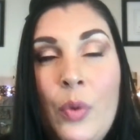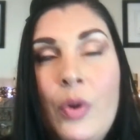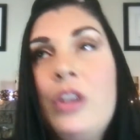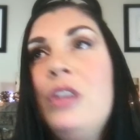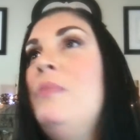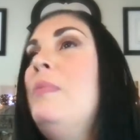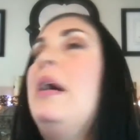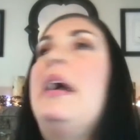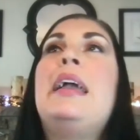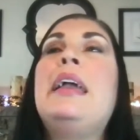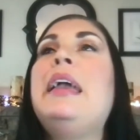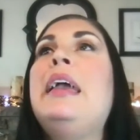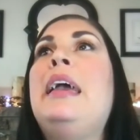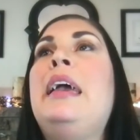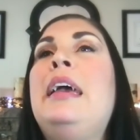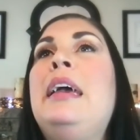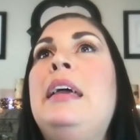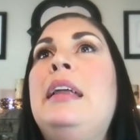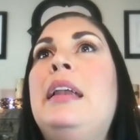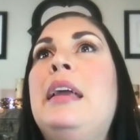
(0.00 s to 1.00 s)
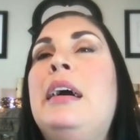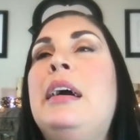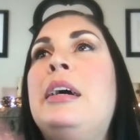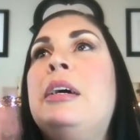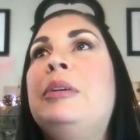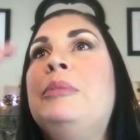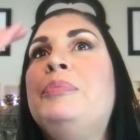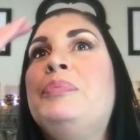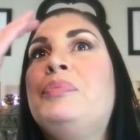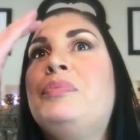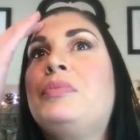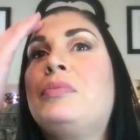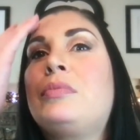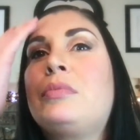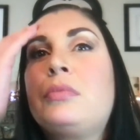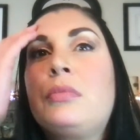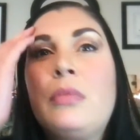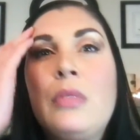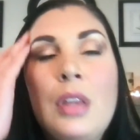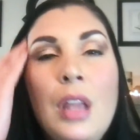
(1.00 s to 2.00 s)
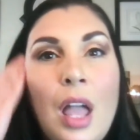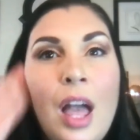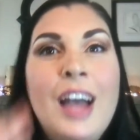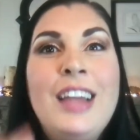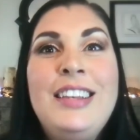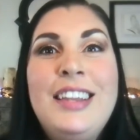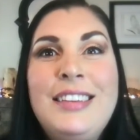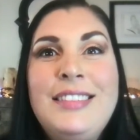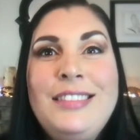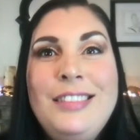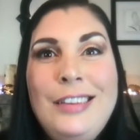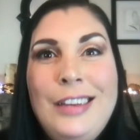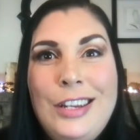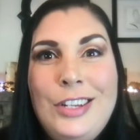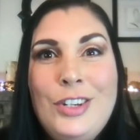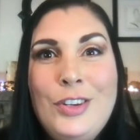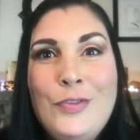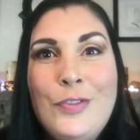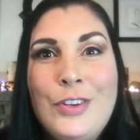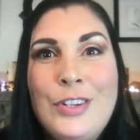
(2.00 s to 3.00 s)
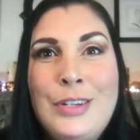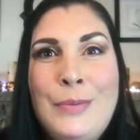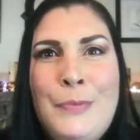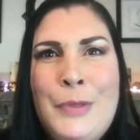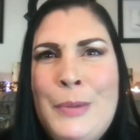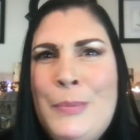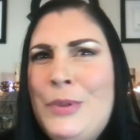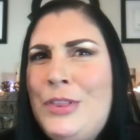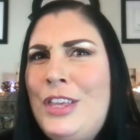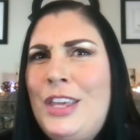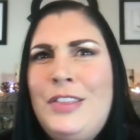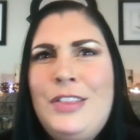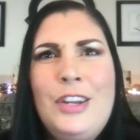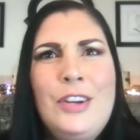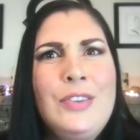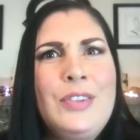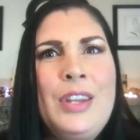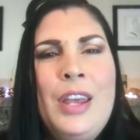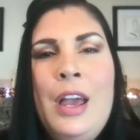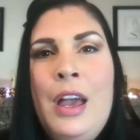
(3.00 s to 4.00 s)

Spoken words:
or you might hit a destination for something, but then there's